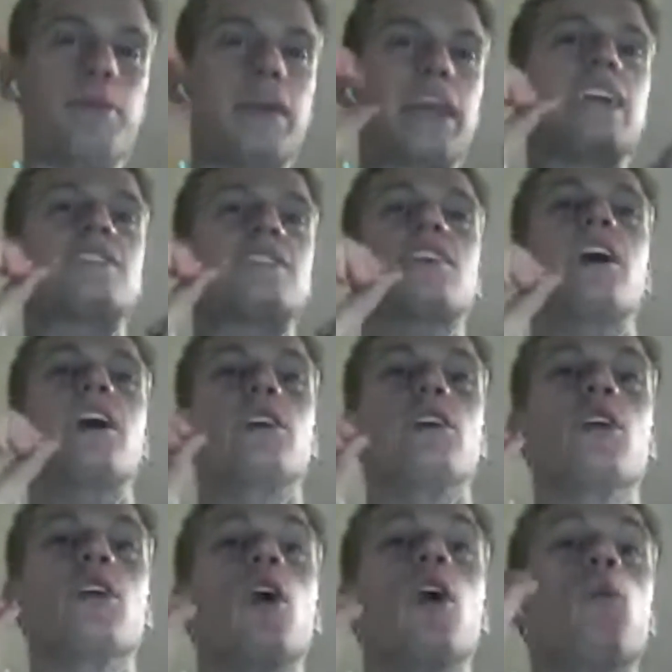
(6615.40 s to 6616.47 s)
biggest
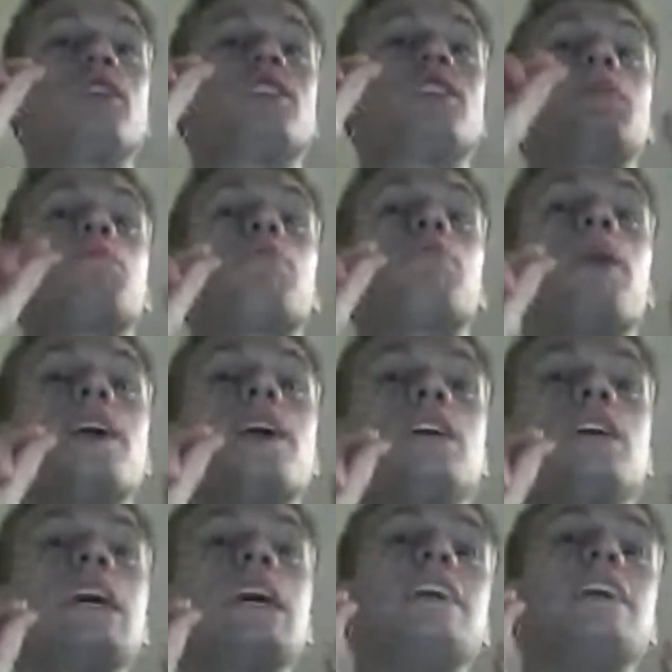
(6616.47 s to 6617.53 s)
title, which, keep in
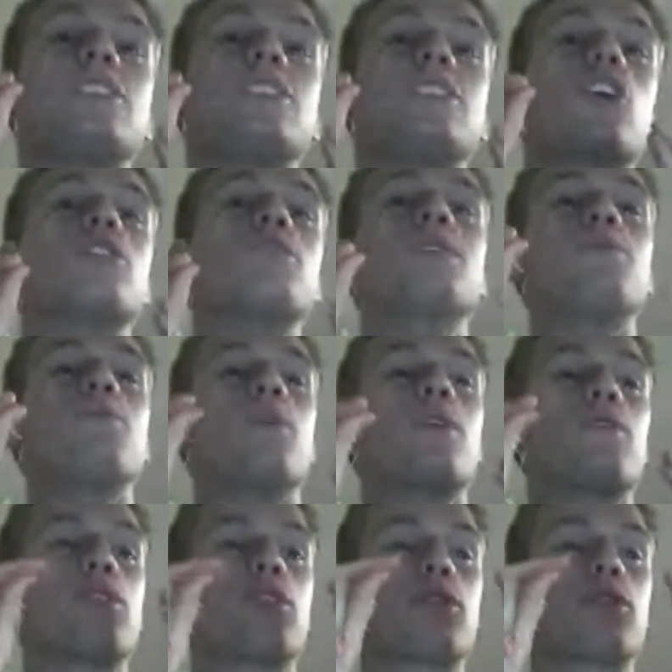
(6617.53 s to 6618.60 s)
mind, is arguably
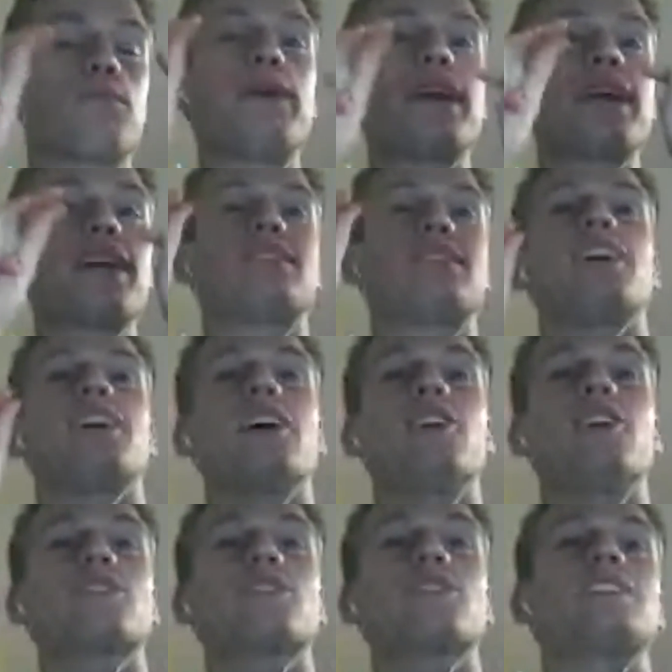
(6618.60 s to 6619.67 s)
one of their biggest
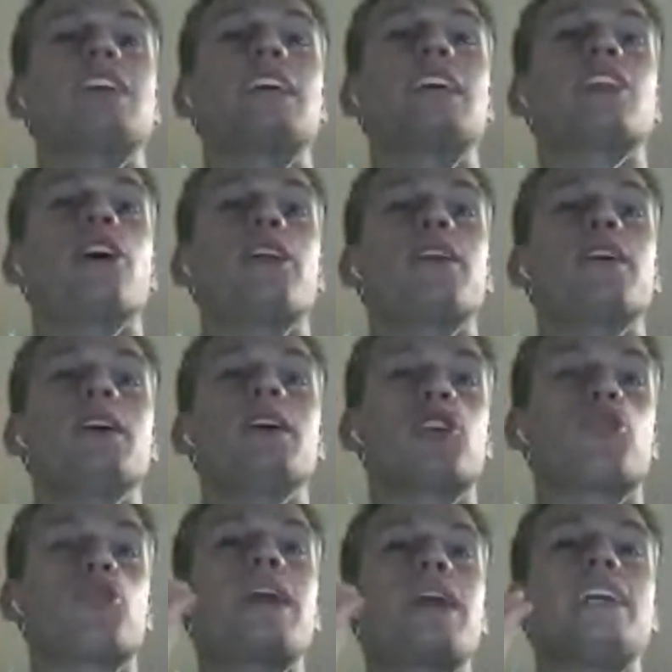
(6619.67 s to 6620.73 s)
titles because they
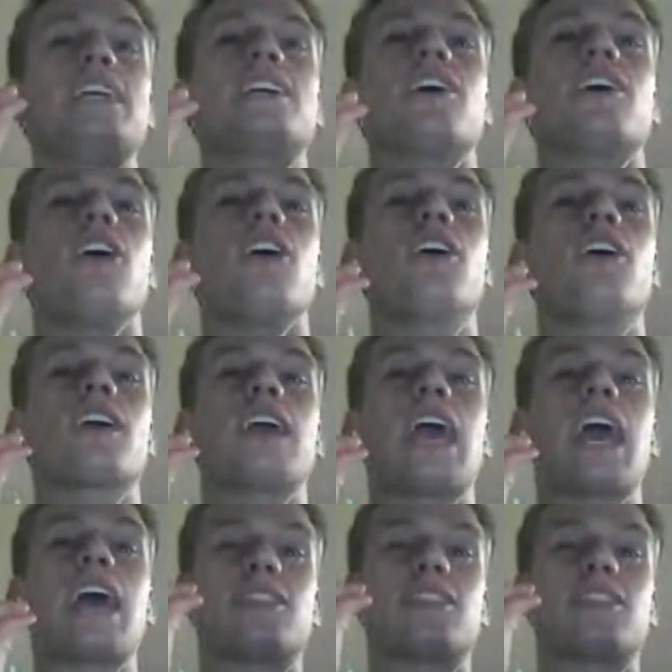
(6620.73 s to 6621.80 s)
thought Cranky
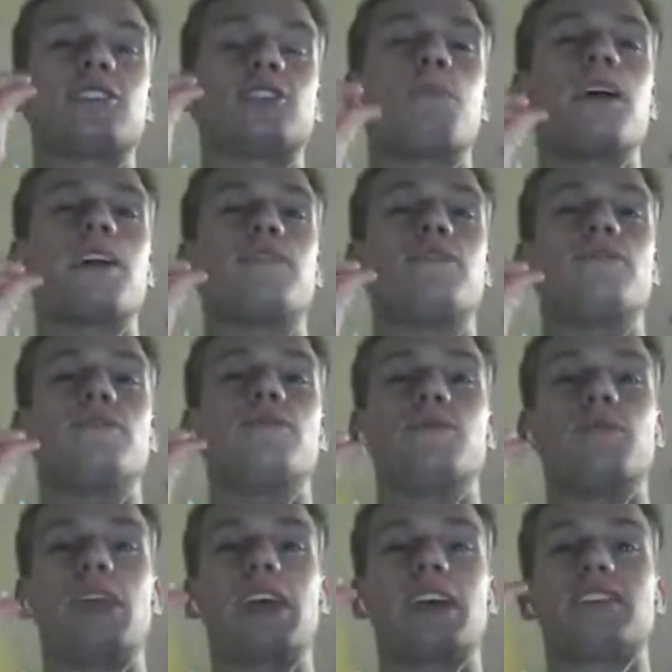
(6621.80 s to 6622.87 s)
Kong at the Spike
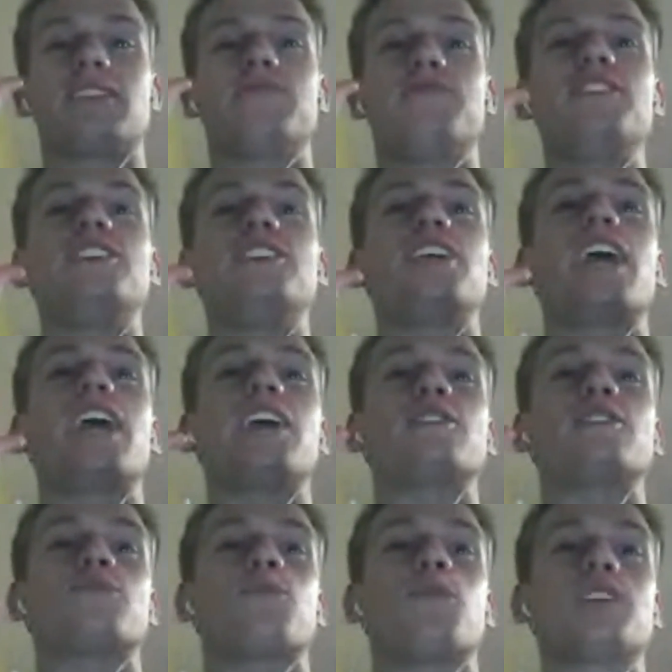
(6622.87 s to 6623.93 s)

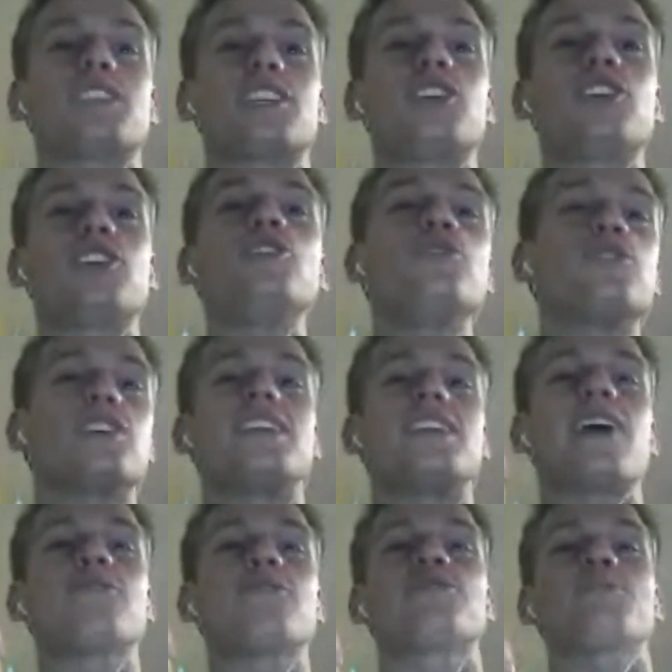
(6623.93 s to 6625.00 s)
VGAs was a huge
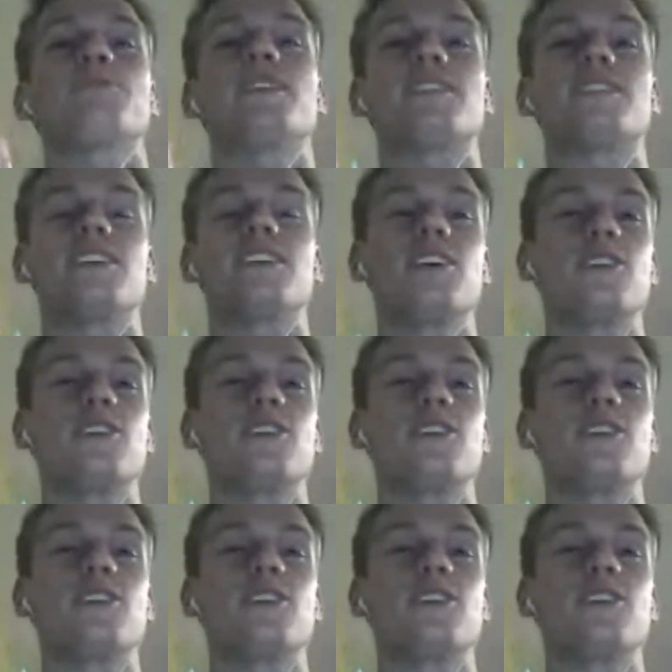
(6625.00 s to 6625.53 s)
announcement.